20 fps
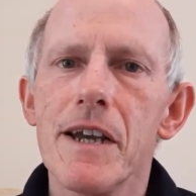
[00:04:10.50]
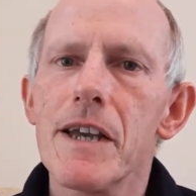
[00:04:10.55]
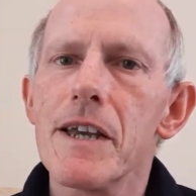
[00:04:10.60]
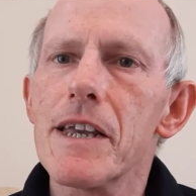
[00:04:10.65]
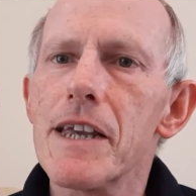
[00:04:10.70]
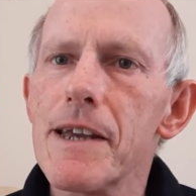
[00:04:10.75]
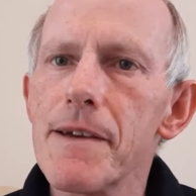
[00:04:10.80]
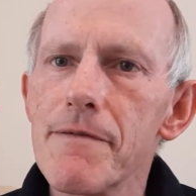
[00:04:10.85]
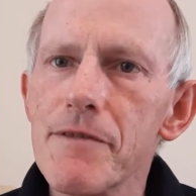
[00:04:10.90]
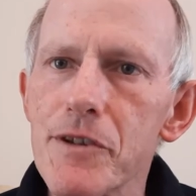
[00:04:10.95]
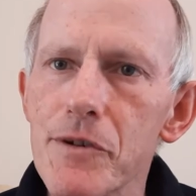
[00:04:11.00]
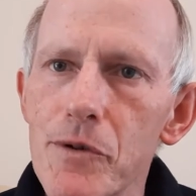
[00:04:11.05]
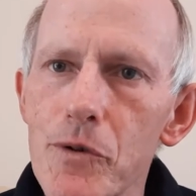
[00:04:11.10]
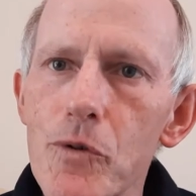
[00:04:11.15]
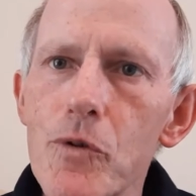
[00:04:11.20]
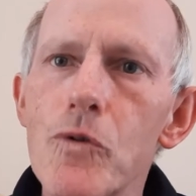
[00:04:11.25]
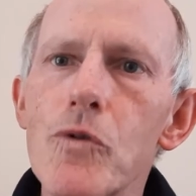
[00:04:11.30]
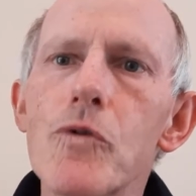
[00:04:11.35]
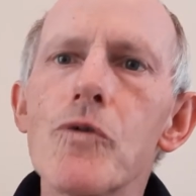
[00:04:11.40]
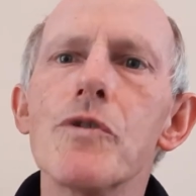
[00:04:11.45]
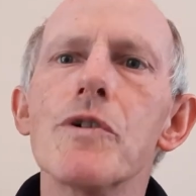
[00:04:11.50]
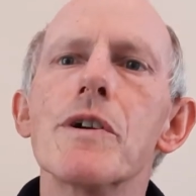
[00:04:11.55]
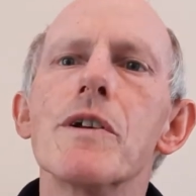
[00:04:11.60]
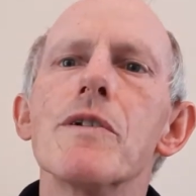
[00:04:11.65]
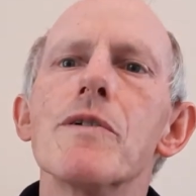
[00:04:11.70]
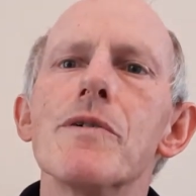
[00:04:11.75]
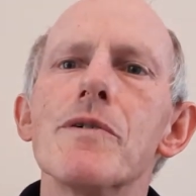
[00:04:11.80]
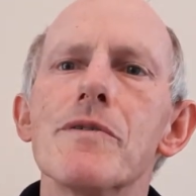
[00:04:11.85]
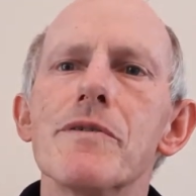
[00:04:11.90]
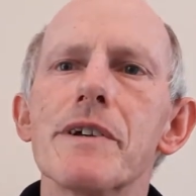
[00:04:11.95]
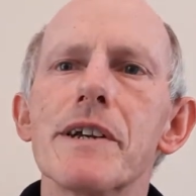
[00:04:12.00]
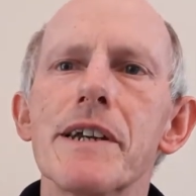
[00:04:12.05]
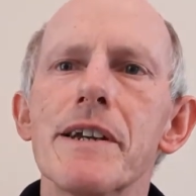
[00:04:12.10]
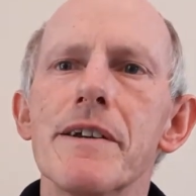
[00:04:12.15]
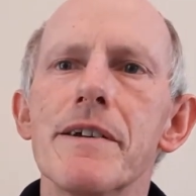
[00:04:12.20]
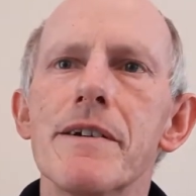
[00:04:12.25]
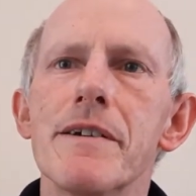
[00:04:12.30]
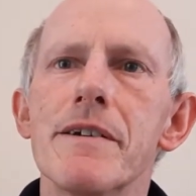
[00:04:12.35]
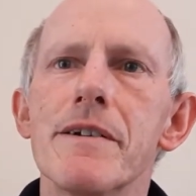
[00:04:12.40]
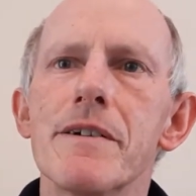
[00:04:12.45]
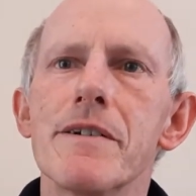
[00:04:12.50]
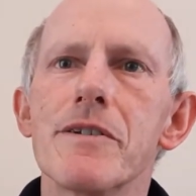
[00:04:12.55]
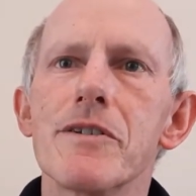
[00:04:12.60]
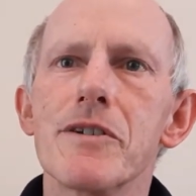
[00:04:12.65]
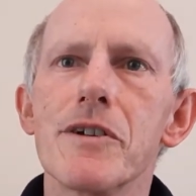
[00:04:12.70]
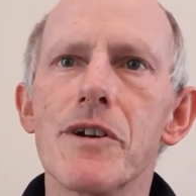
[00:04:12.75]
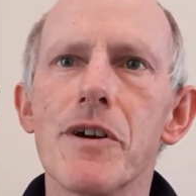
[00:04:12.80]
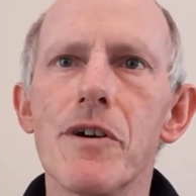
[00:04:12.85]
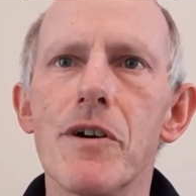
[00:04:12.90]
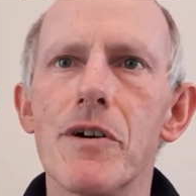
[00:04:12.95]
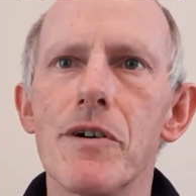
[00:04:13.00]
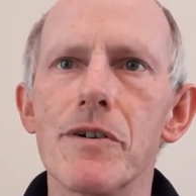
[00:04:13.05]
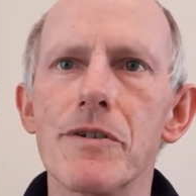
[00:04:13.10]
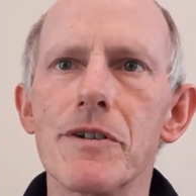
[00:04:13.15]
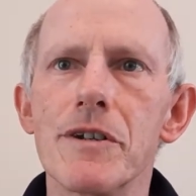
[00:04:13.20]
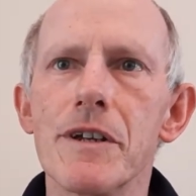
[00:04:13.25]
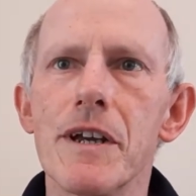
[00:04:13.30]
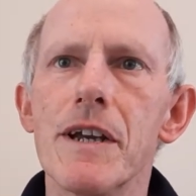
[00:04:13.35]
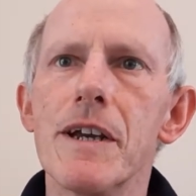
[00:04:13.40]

gives all the glory to God